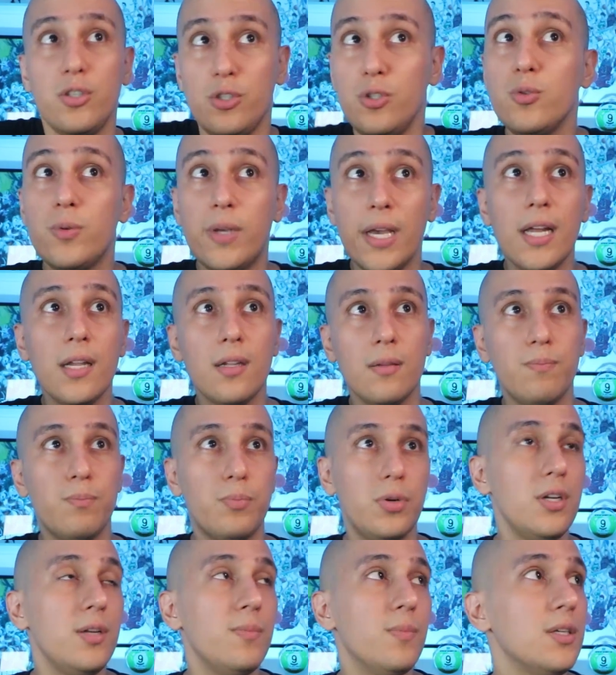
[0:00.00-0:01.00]
You get
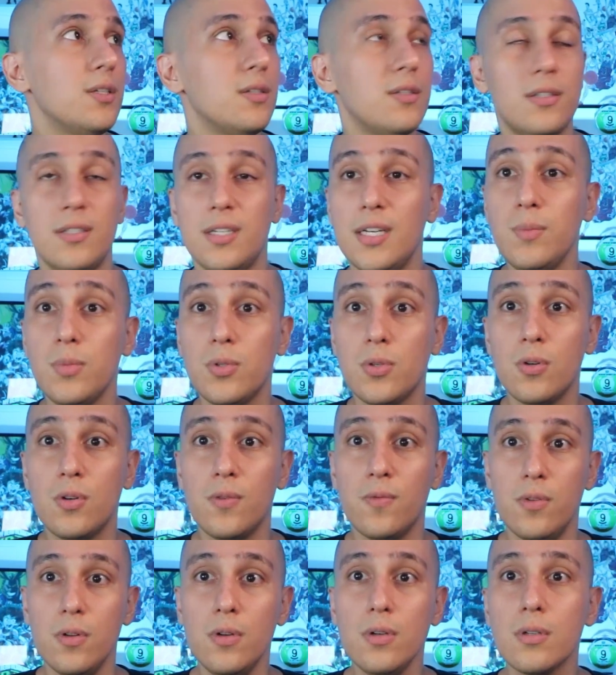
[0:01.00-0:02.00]
pretty much the same sort
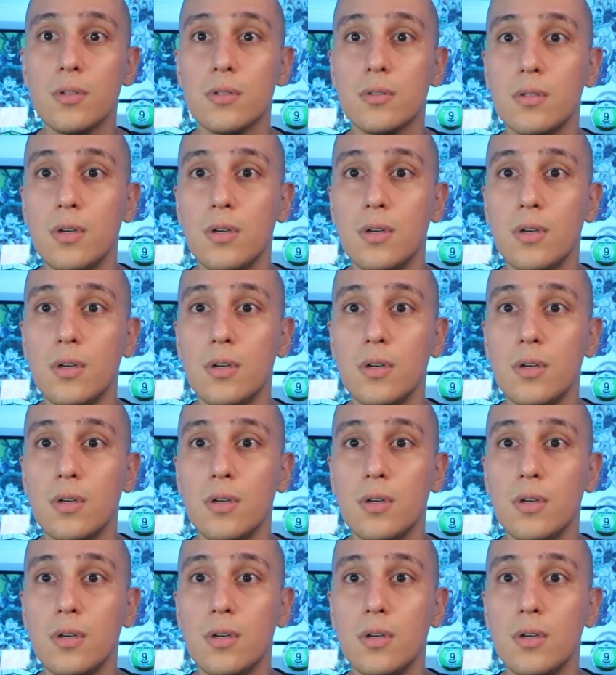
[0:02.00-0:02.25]
of look